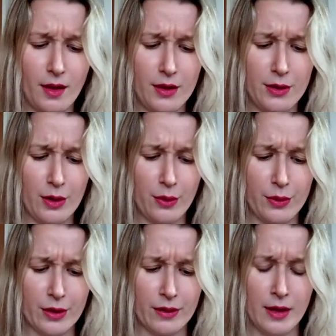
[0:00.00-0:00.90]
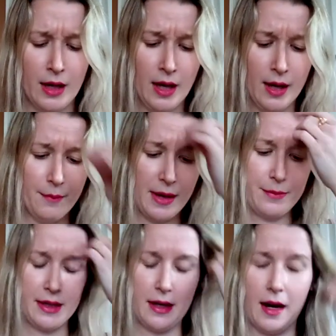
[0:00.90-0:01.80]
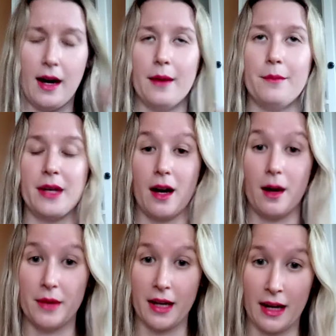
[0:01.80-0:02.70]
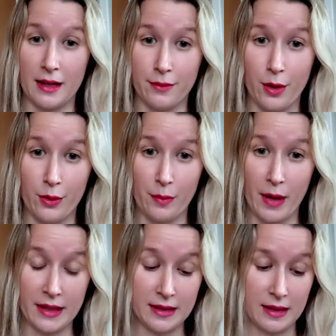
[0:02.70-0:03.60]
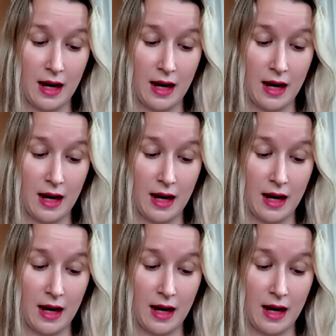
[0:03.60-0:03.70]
you're maybe becoming kind of codependent